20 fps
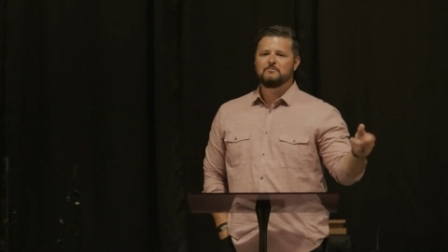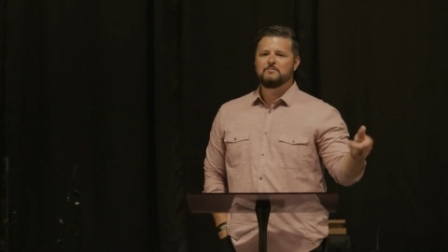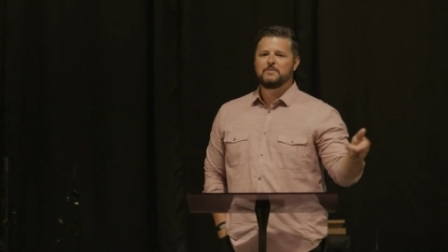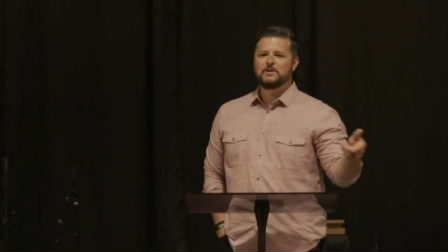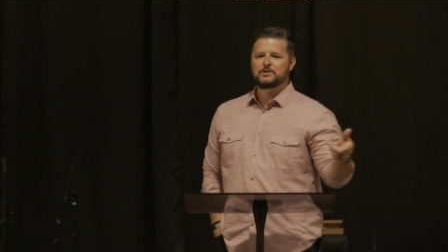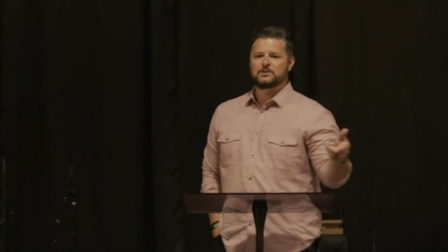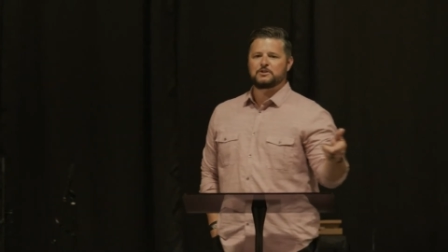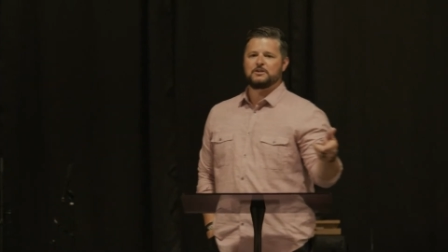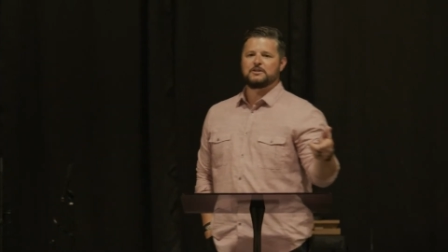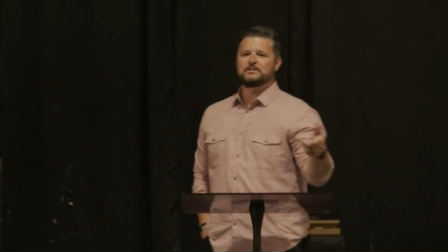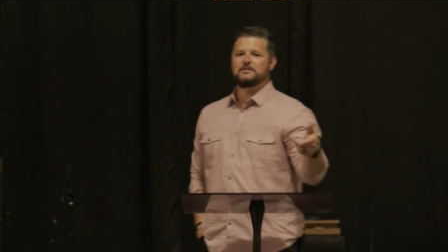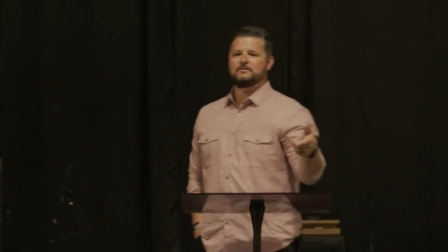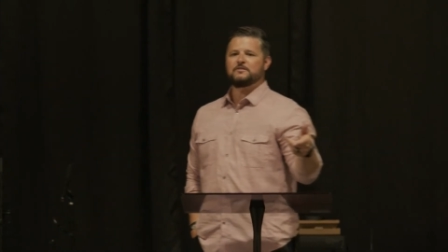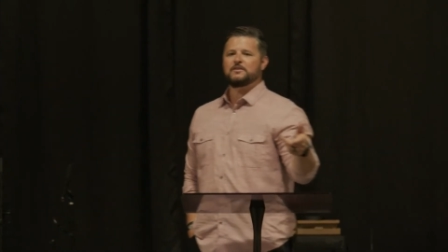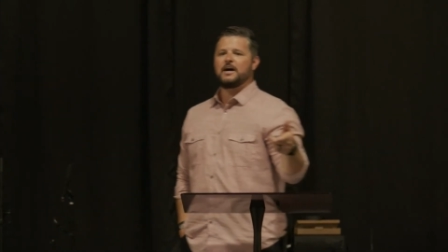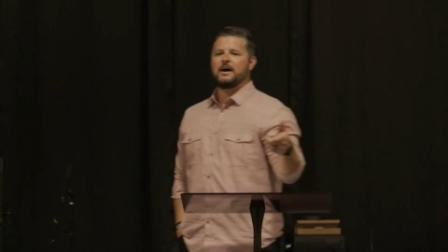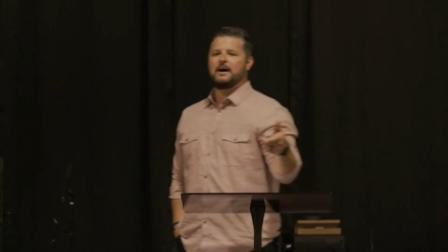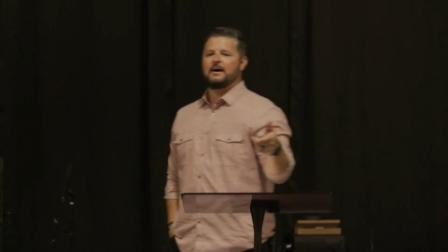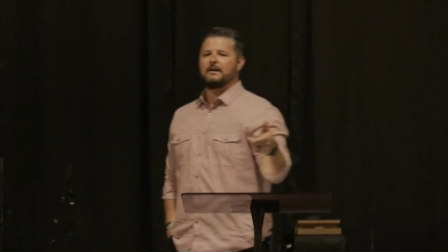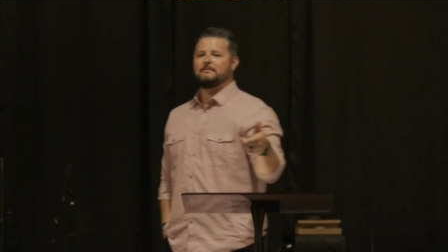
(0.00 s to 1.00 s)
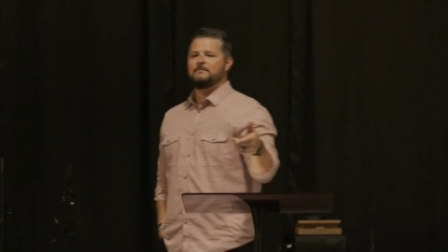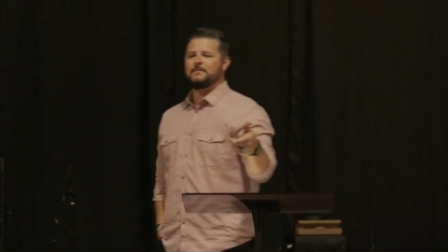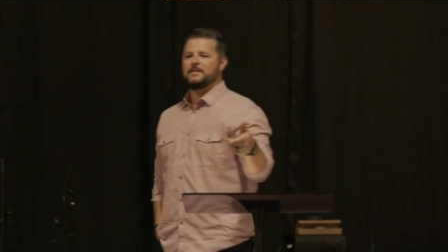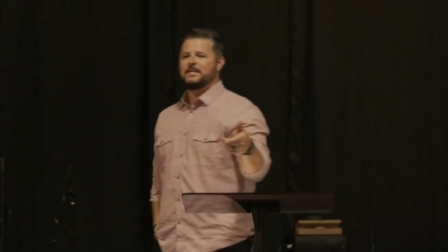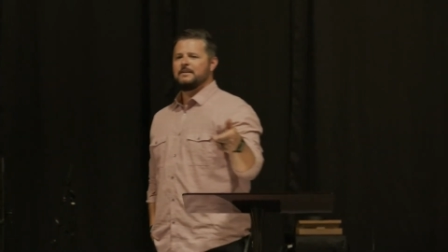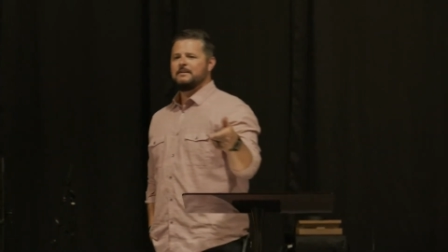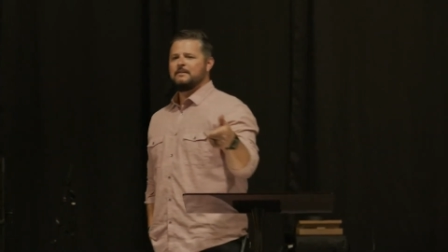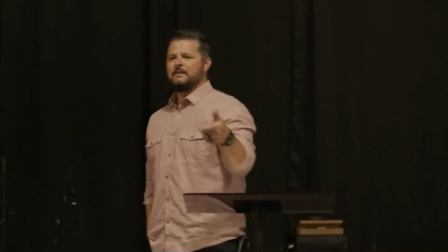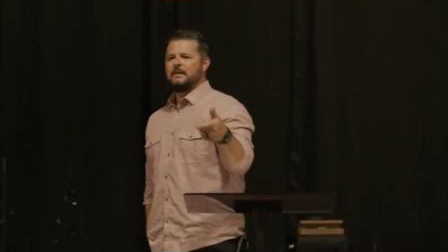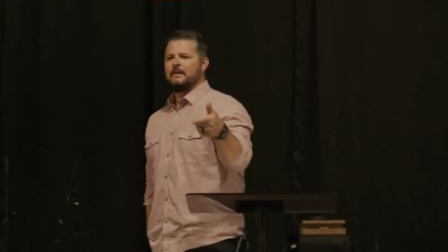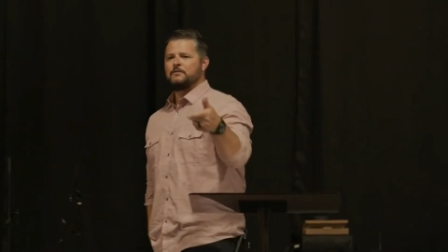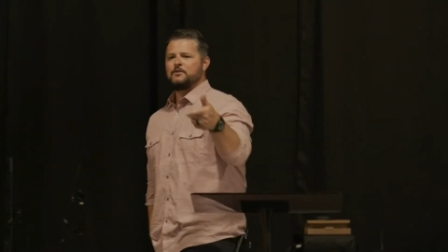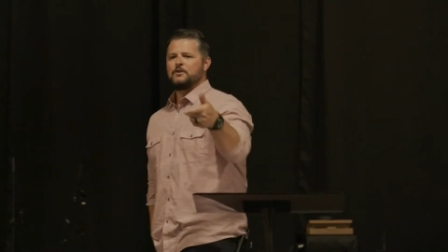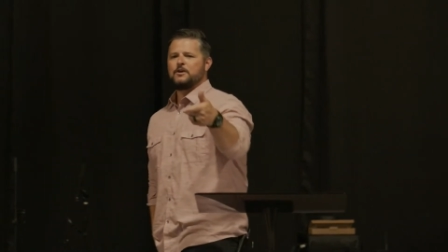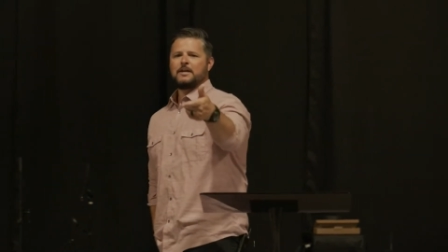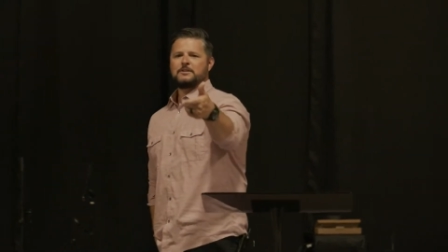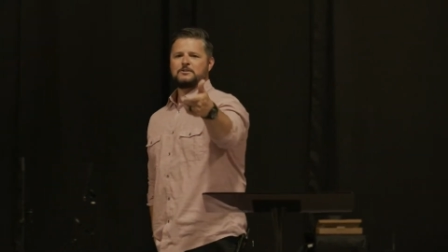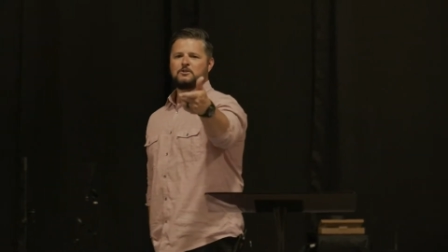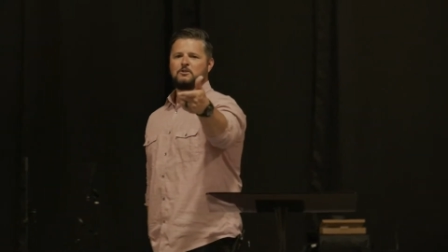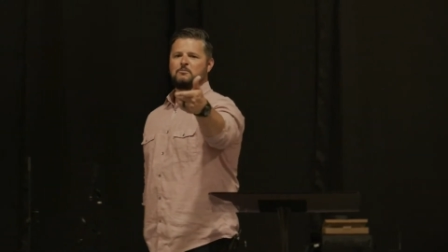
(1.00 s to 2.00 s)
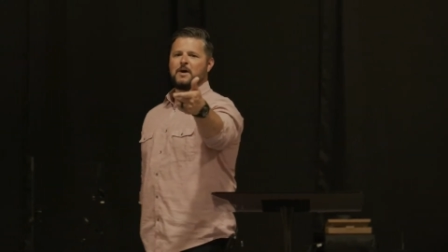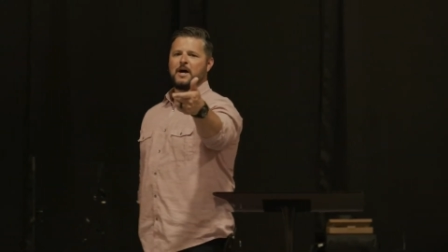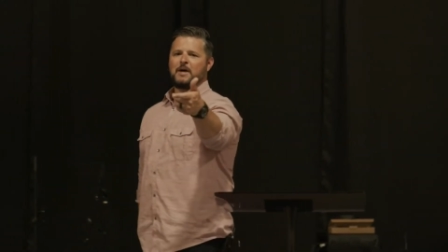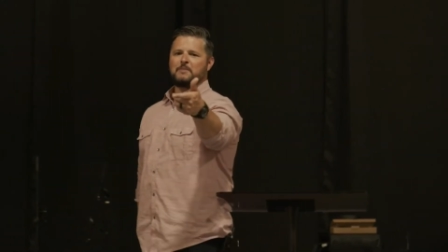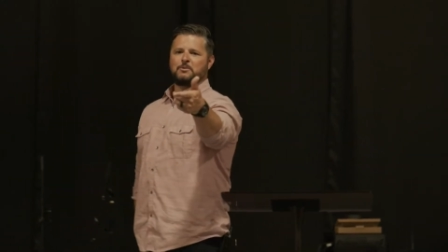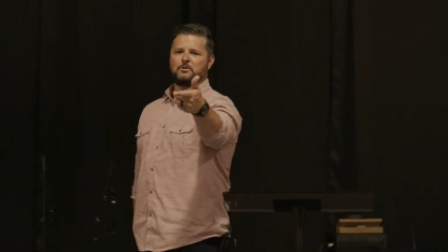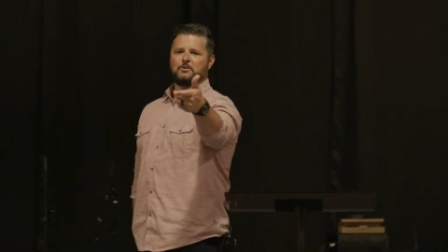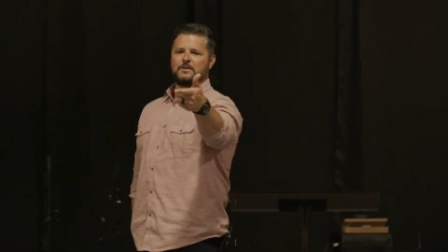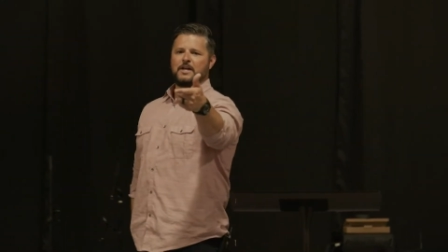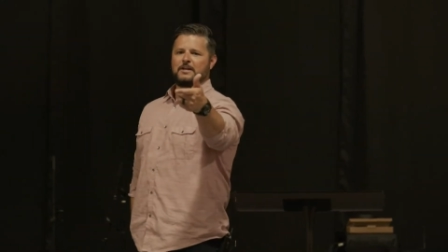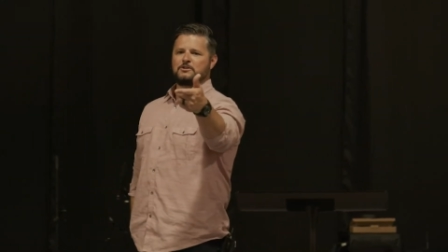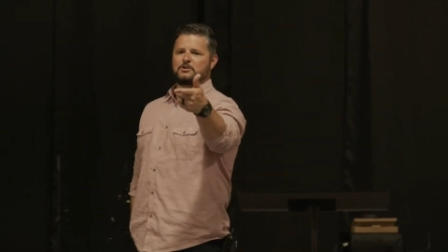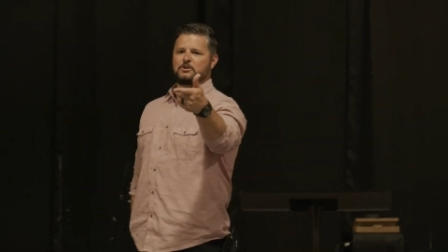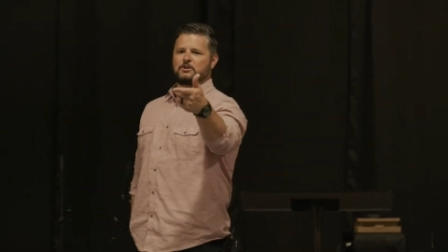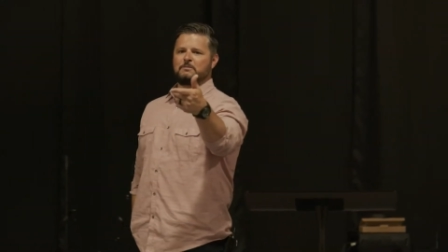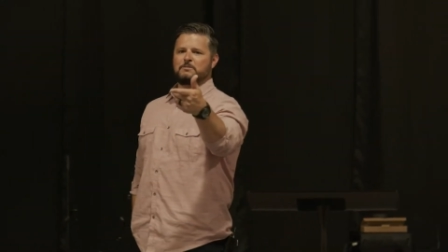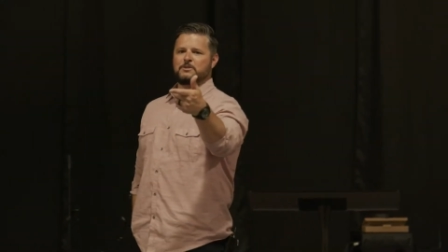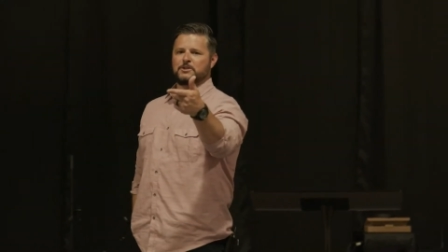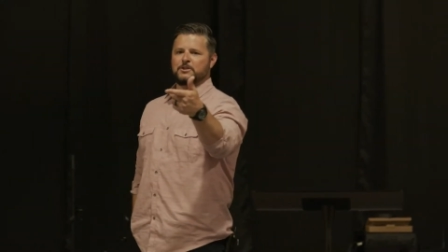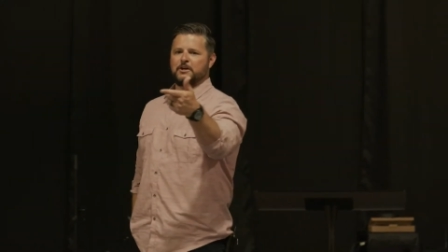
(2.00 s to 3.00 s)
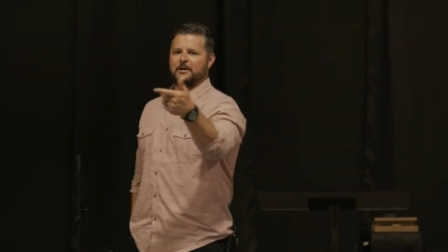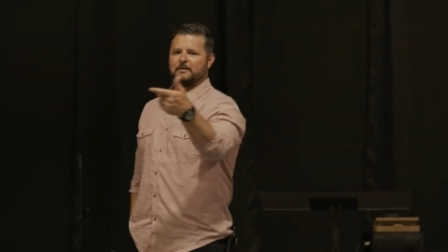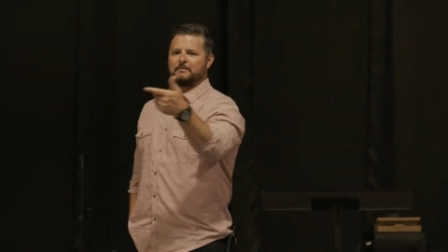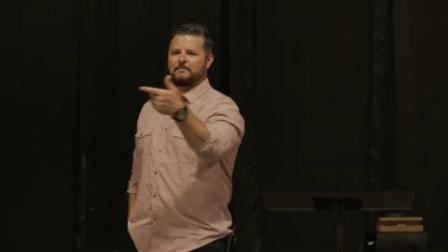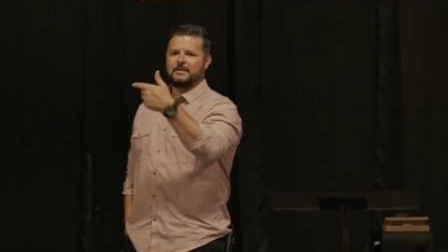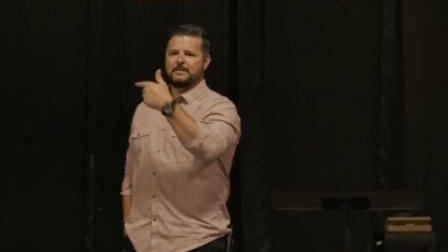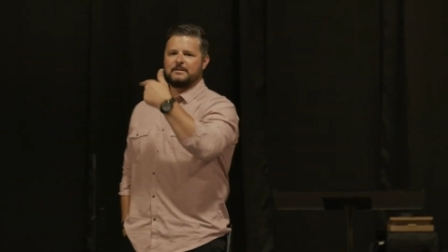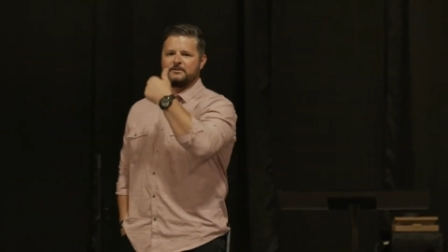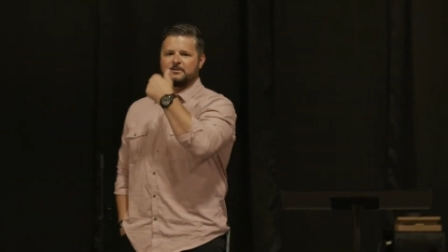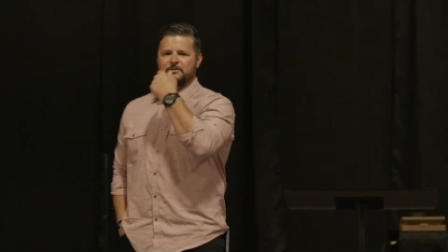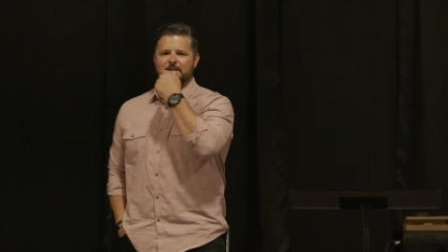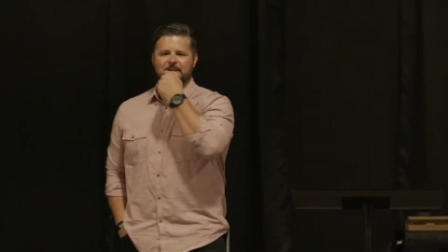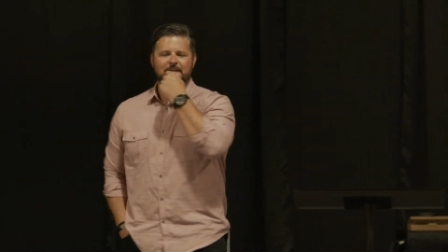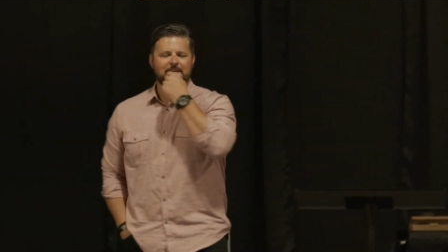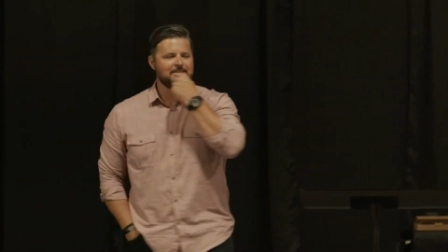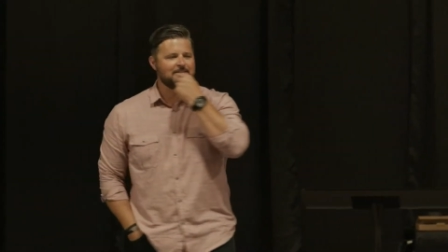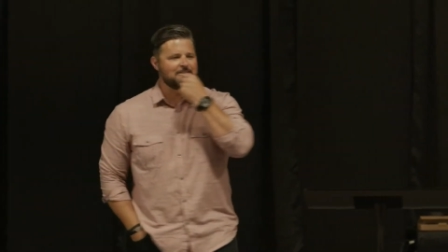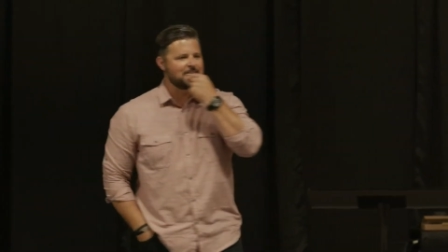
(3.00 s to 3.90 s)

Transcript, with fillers: of the mysteries of God. If you guys don't mind, pull that scripture up so they